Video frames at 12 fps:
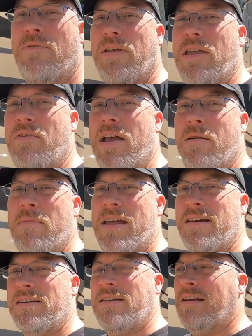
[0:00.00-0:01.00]
I really
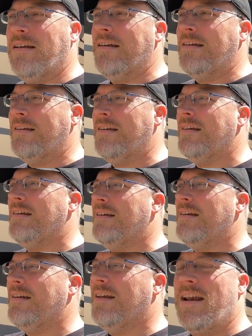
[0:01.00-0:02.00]
recommend
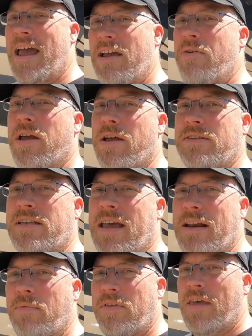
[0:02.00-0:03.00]
not going
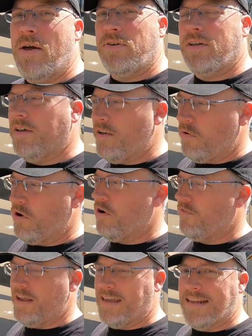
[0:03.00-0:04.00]
outside without your
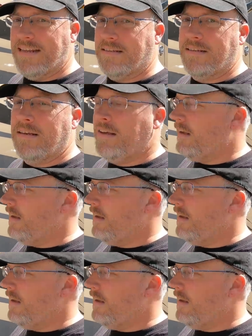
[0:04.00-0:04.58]
R V keys.